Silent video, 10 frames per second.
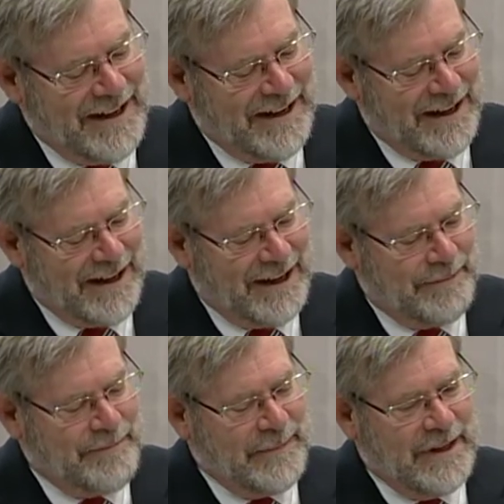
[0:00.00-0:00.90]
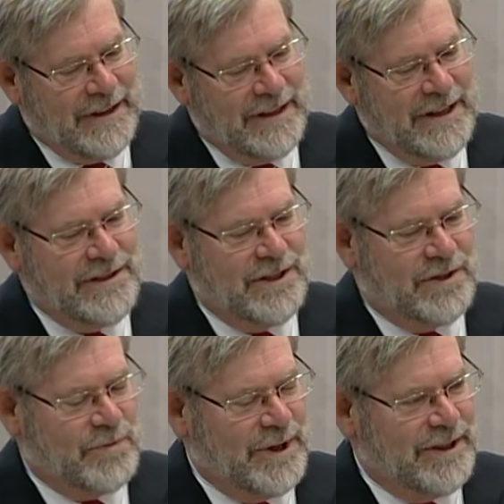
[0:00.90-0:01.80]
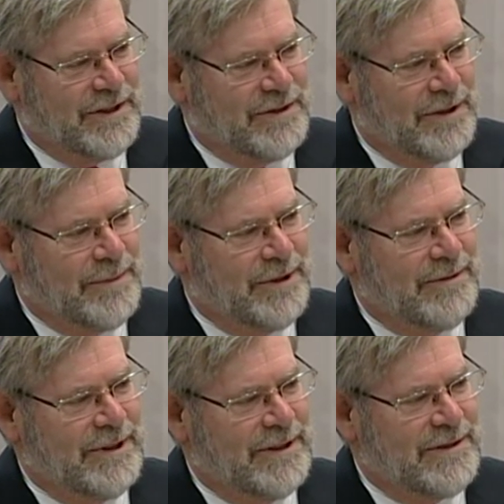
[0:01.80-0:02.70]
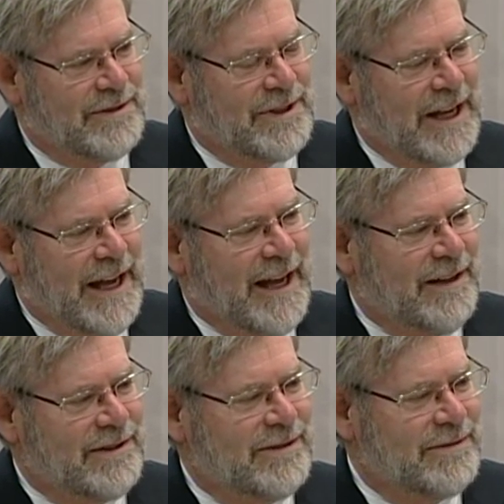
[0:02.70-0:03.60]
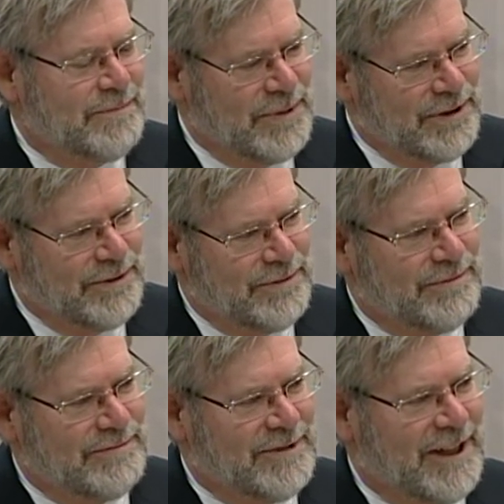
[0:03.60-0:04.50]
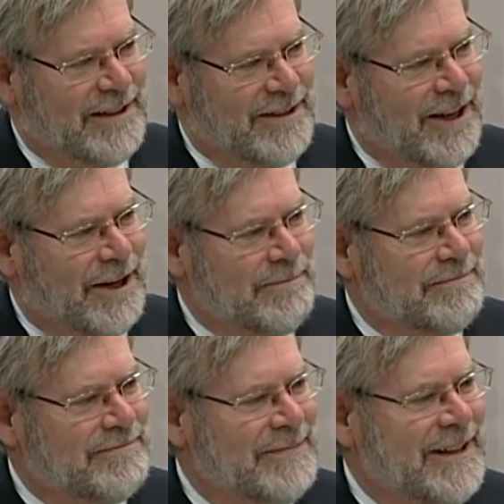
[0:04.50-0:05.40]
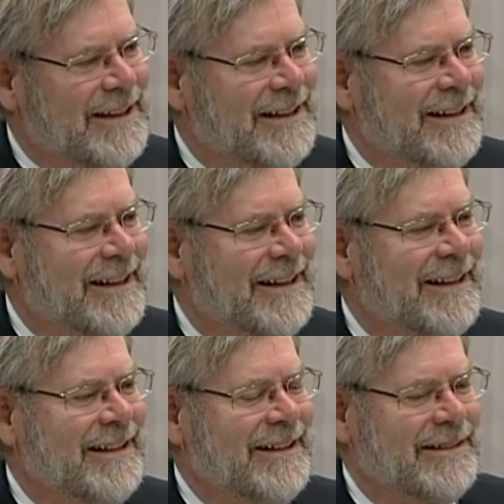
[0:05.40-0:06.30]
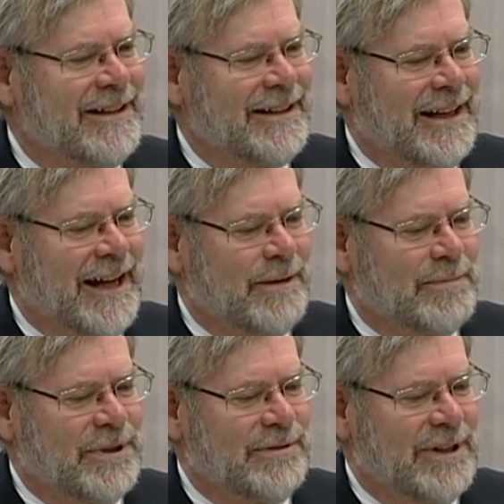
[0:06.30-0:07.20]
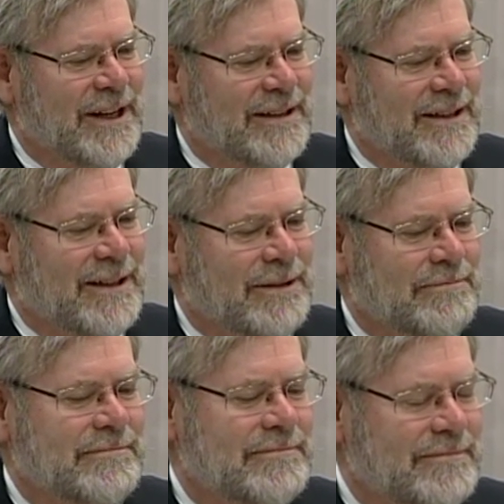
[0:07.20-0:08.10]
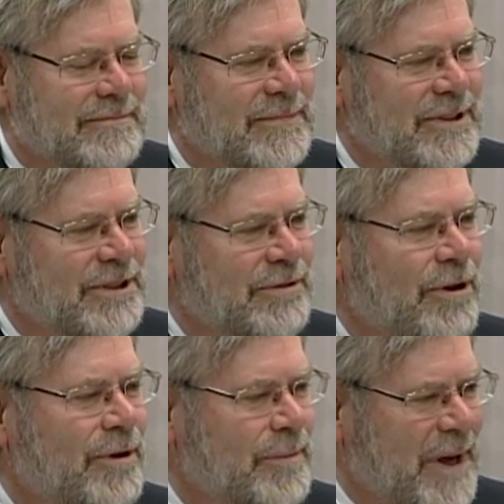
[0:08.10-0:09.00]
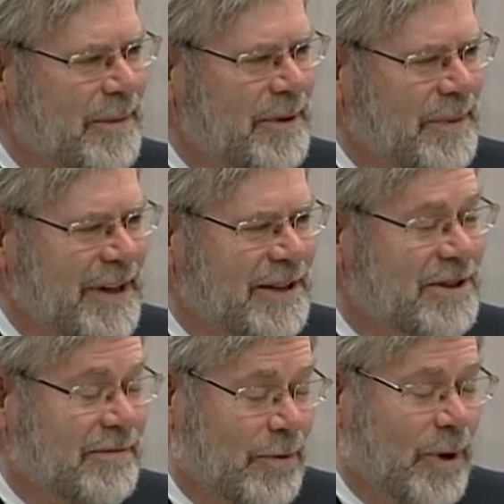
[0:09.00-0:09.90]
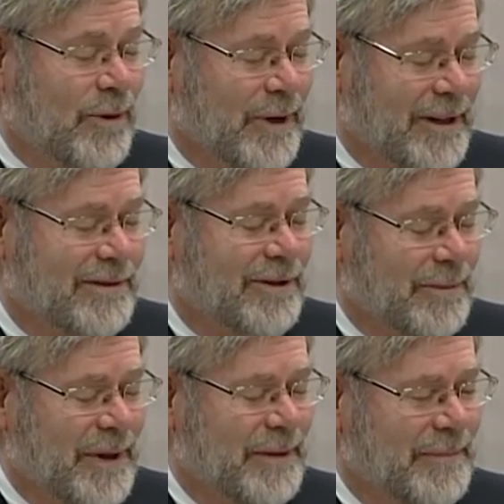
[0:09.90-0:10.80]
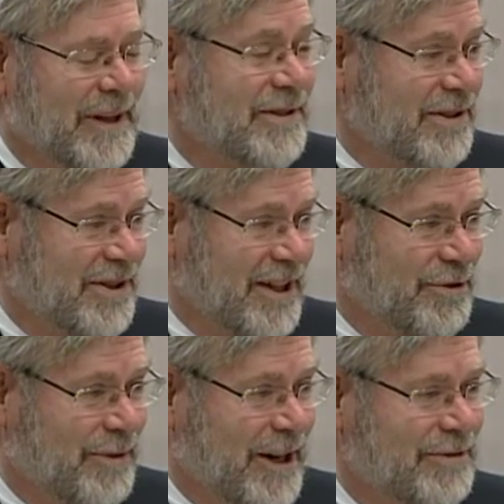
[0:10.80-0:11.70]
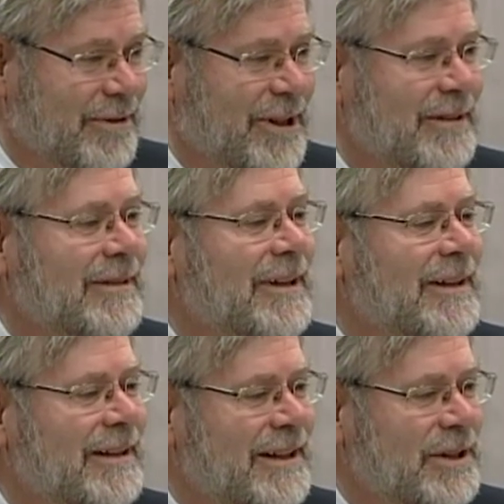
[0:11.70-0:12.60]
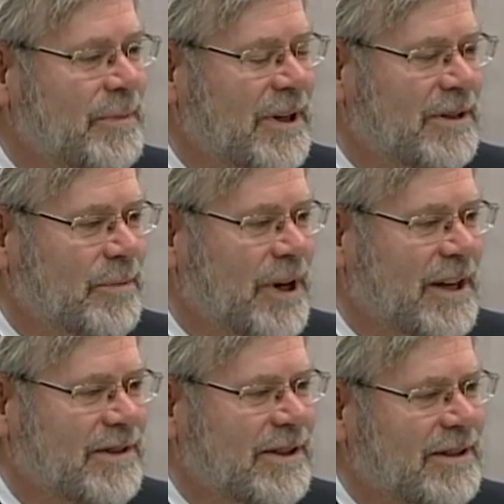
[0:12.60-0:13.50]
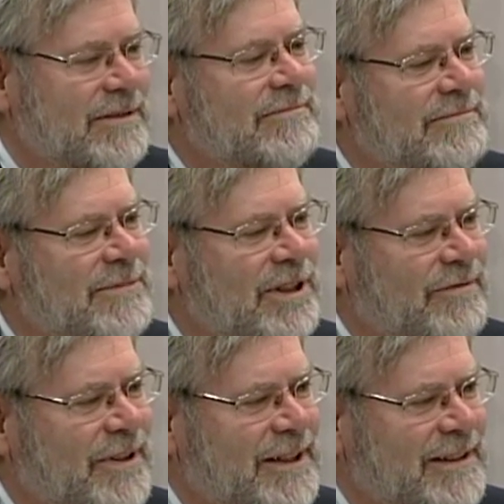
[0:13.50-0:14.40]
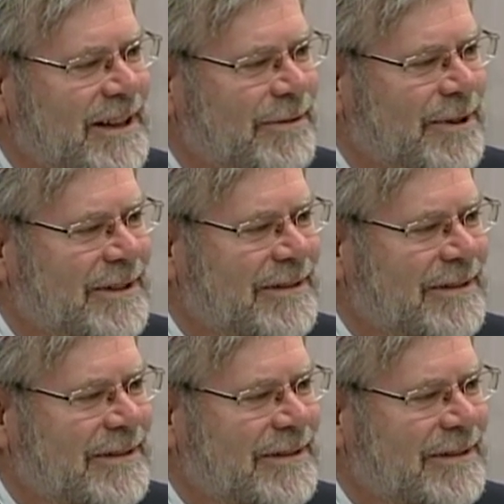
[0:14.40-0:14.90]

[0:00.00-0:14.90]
The easiest way to contribute is actblue.com, and at actblue.com you go to the bottom of the page. The quick way is go to the bottom of the page, you'll say directory, then you pick Nebraska and you can find it that way.